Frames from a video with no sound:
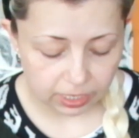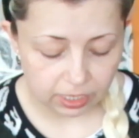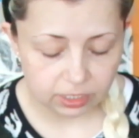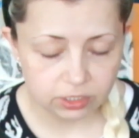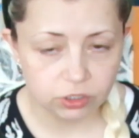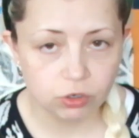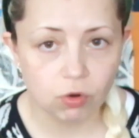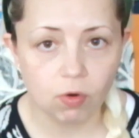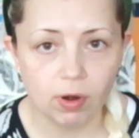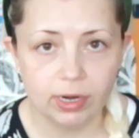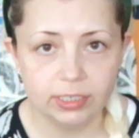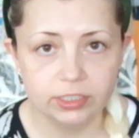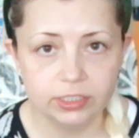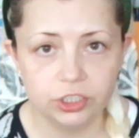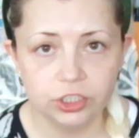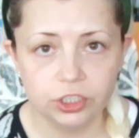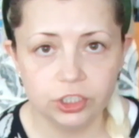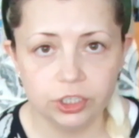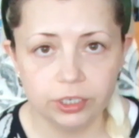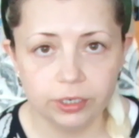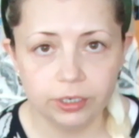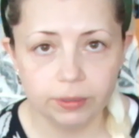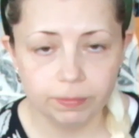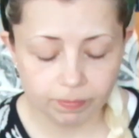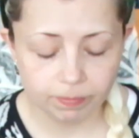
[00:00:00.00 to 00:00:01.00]

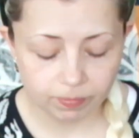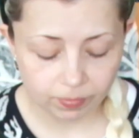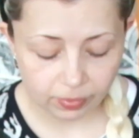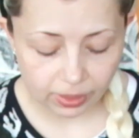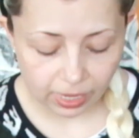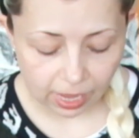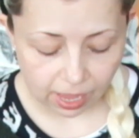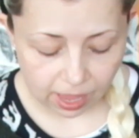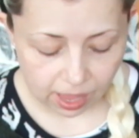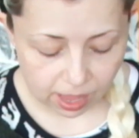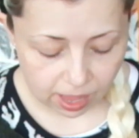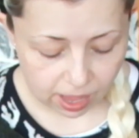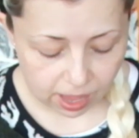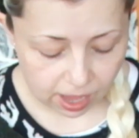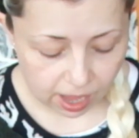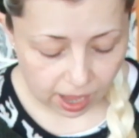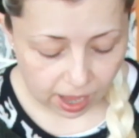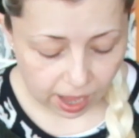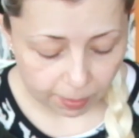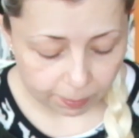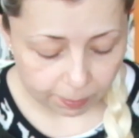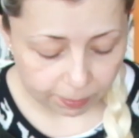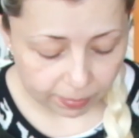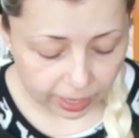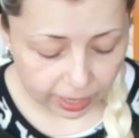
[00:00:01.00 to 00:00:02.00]
scrunchie.
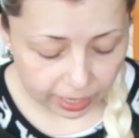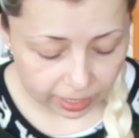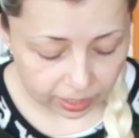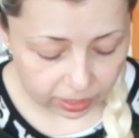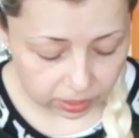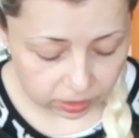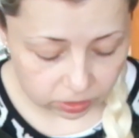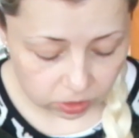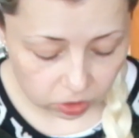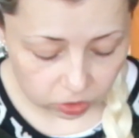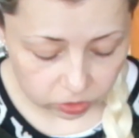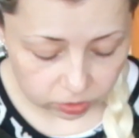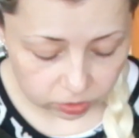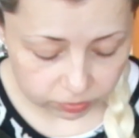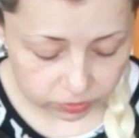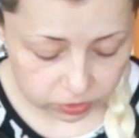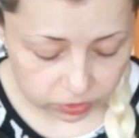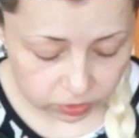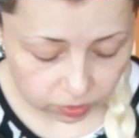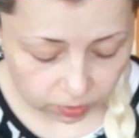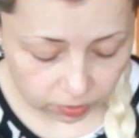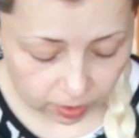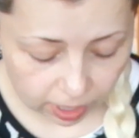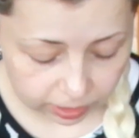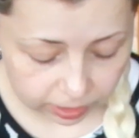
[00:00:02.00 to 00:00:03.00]
I make a lot of
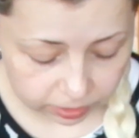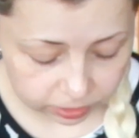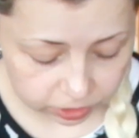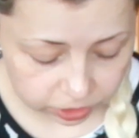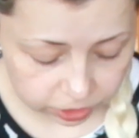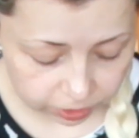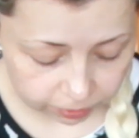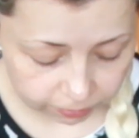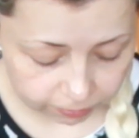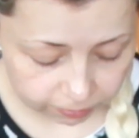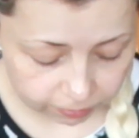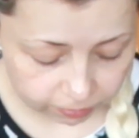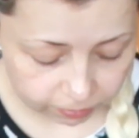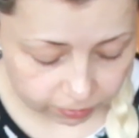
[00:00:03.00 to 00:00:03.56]
scrunchie